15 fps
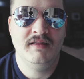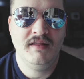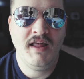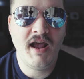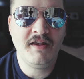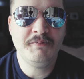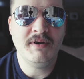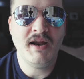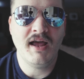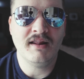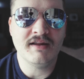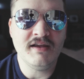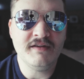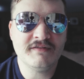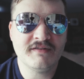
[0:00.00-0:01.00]
Last but
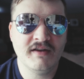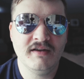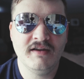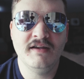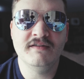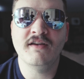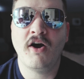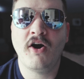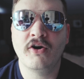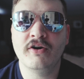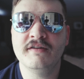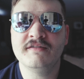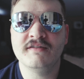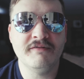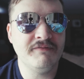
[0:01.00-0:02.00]
not least is the
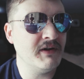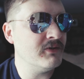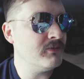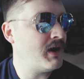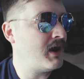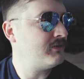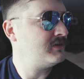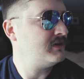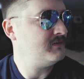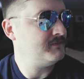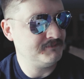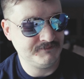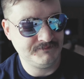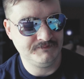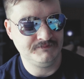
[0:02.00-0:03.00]
hardest to figure out.
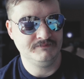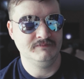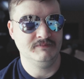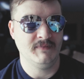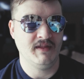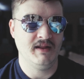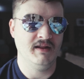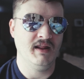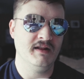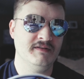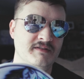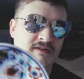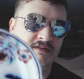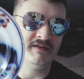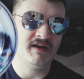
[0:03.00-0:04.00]

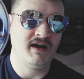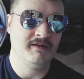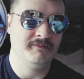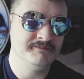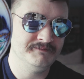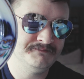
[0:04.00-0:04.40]
That's this guy.